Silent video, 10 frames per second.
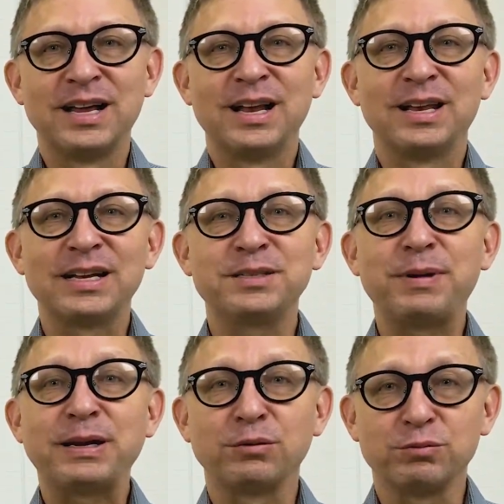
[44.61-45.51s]
let's
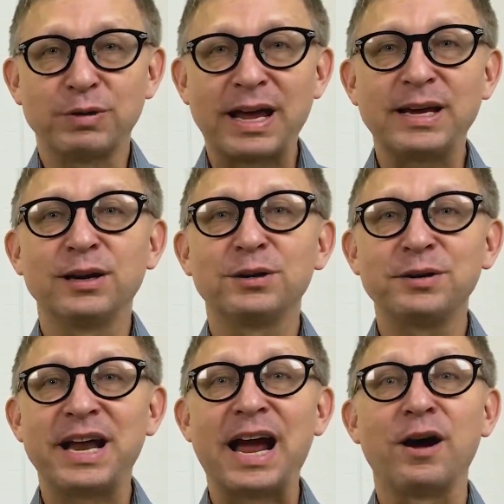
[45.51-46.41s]
make a regular
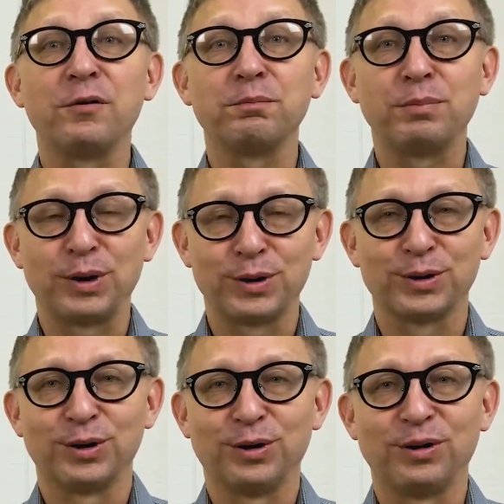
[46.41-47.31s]
noun
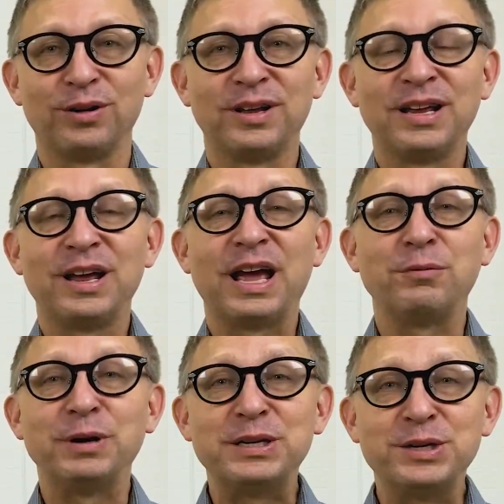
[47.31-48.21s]
plural, and
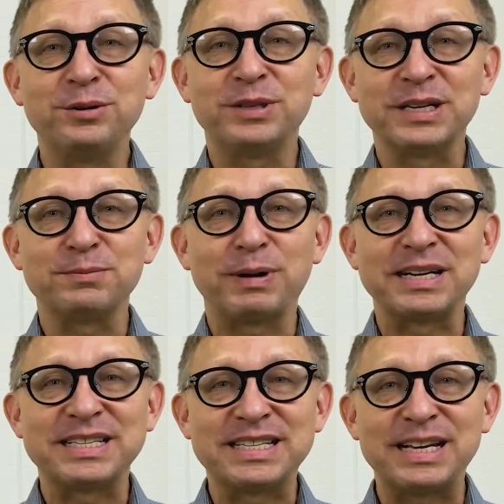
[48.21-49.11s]
we do this by
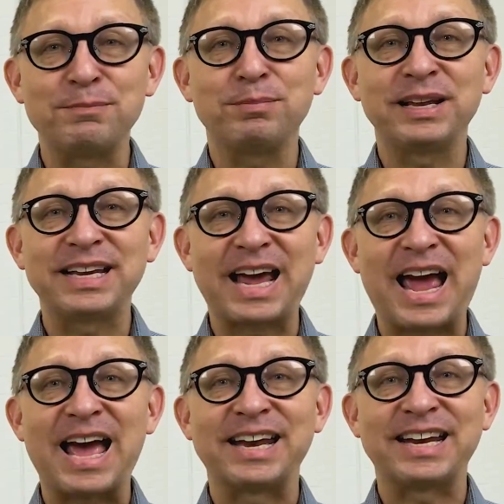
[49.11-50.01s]
simply
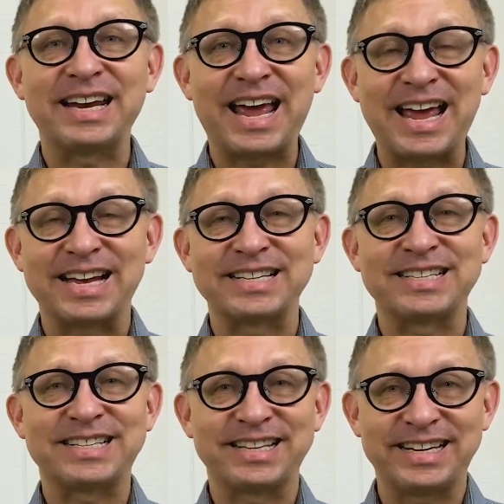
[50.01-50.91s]
adding S
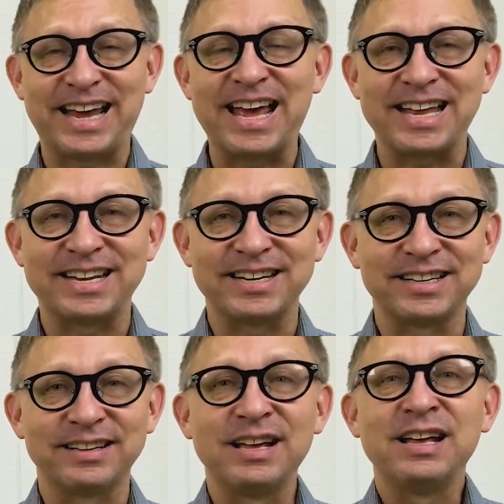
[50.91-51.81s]
to the end.